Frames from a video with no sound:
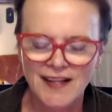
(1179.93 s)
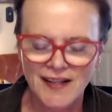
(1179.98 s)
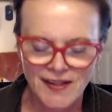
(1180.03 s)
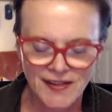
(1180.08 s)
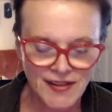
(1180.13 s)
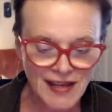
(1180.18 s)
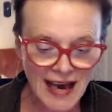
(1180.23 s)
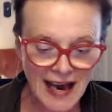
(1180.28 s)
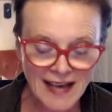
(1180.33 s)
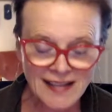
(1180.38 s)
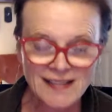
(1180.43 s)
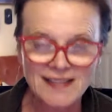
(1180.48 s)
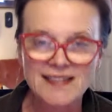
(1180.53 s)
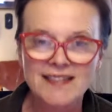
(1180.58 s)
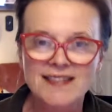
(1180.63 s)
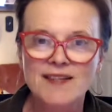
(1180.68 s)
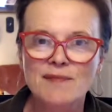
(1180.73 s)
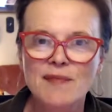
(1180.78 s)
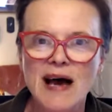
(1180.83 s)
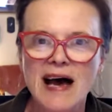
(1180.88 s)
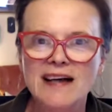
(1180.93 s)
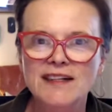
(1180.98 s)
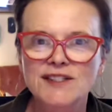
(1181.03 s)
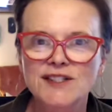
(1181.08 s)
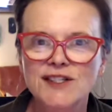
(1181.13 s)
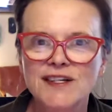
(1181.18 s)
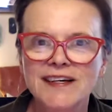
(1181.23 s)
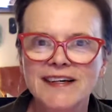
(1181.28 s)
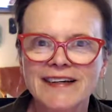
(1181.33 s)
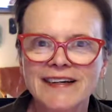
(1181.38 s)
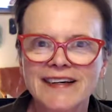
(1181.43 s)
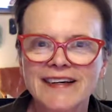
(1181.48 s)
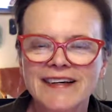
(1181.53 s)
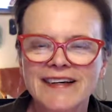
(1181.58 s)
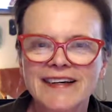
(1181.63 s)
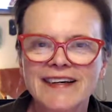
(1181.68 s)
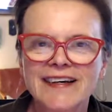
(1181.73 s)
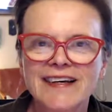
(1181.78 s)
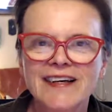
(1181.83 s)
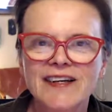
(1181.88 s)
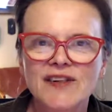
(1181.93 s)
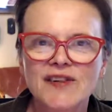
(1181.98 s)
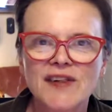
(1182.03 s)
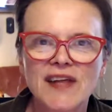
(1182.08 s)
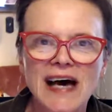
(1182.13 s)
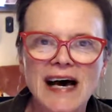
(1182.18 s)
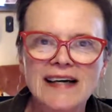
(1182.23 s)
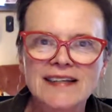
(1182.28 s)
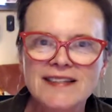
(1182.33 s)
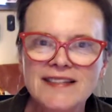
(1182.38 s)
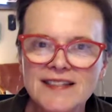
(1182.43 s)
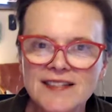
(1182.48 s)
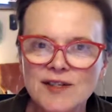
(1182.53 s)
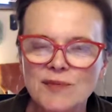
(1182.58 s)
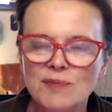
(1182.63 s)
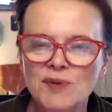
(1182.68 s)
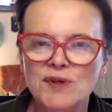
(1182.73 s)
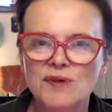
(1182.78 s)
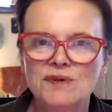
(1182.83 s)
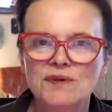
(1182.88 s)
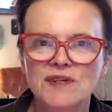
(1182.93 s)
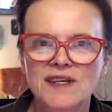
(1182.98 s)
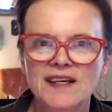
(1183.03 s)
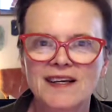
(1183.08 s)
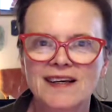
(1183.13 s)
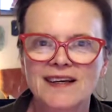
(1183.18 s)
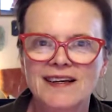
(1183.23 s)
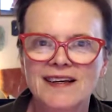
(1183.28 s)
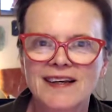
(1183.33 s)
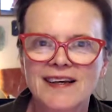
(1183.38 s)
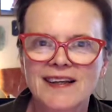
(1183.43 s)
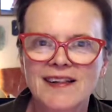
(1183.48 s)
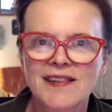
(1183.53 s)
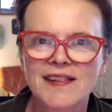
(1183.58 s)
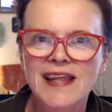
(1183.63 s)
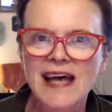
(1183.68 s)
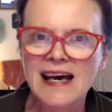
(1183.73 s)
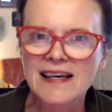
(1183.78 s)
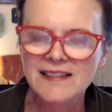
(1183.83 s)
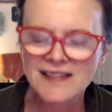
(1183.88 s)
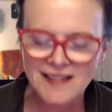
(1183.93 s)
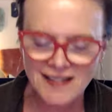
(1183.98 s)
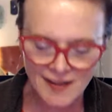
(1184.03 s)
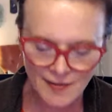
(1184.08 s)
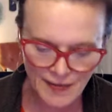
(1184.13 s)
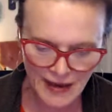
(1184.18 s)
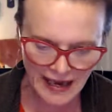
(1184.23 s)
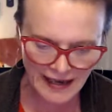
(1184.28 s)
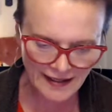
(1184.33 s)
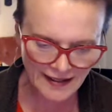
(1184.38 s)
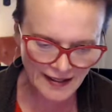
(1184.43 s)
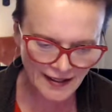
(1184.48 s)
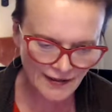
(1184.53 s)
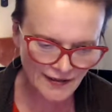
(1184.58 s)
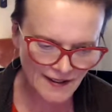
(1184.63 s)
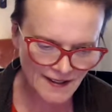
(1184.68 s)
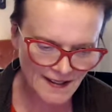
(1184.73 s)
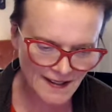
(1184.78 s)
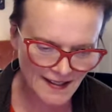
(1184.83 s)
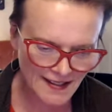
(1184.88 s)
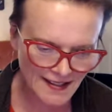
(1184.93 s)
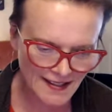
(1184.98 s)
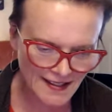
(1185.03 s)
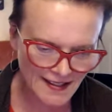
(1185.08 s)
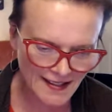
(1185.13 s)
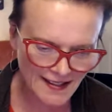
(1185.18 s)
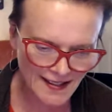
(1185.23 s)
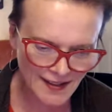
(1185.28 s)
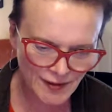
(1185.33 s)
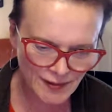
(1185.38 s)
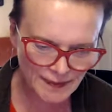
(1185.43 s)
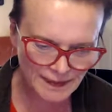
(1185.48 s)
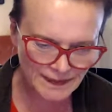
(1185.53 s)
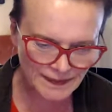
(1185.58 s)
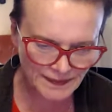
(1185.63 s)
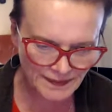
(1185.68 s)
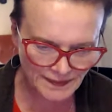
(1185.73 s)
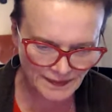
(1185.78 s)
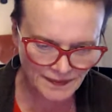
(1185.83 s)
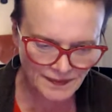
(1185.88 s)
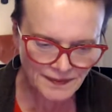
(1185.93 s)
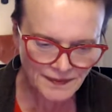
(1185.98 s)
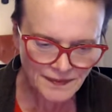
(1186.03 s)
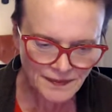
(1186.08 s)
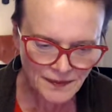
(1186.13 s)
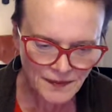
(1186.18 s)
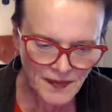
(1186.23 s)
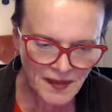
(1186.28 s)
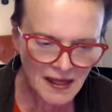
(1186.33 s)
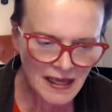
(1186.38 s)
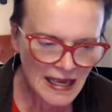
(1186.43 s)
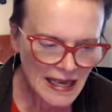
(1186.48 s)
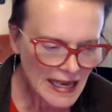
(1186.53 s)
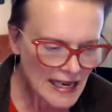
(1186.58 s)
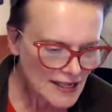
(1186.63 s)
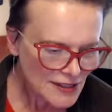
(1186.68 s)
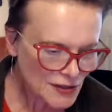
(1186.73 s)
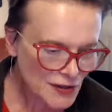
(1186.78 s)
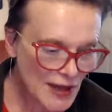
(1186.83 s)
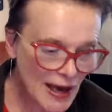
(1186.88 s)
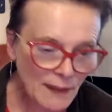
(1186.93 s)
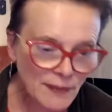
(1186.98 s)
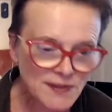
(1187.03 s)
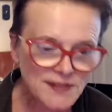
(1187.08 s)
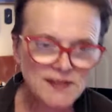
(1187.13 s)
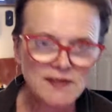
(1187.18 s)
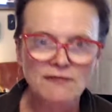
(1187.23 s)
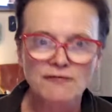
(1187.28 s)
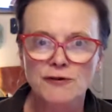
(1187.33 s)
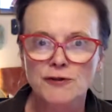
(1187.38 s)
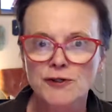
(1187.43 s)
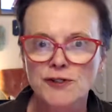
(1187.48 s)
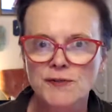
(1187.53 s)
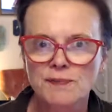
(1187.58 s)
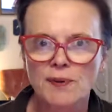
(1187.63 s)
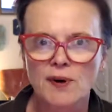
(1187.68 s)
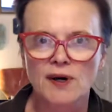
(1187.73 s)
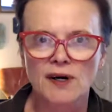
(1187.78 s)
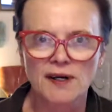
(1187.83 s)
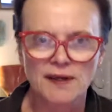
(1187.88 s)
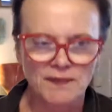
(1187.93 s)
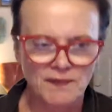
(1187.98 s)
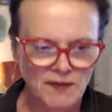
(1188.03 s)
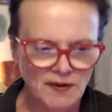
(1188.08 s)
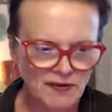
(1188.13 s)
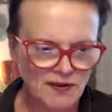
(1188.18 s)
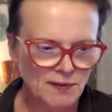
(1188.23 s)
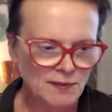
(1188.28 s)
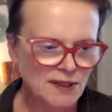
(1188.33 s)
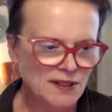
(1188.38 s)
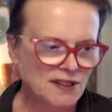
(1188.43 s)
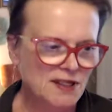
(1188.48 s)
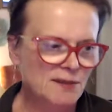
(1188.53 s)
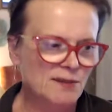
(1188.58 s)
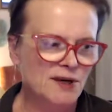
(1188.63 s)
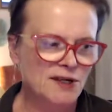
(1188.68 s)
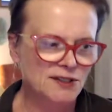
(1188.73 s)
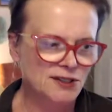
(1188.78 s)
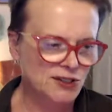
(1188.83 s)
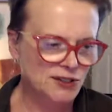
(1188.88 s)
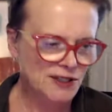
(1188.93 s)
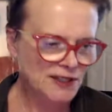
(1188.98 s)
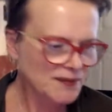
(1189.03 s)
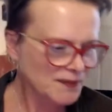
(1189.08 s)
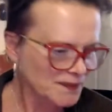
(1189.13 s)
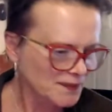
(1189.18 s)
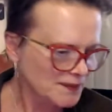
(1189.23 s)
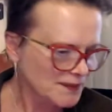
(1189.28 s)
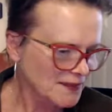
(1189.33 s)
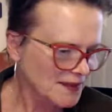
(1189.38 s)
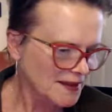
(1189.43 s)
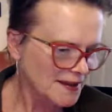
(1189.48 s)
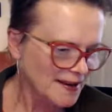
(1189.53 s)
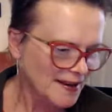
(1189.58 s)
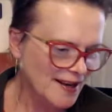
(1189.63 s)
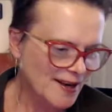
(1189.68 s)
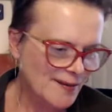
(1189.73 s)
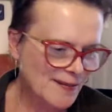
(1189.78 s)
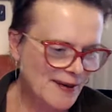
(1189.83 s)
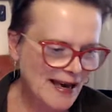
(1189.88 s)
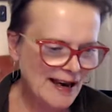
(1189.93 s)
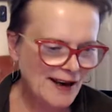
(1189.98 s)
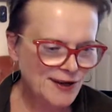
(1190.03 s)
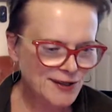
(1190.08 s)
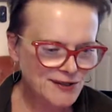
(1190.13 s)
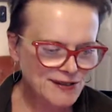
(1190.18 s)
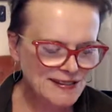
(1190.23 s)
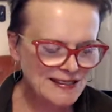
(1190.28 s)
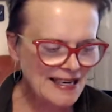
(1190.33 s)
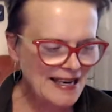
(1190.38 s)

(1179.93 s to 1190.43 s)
That's the magic. That's the beauty. That's the magnificence. So that was the first part of the Monday mantra about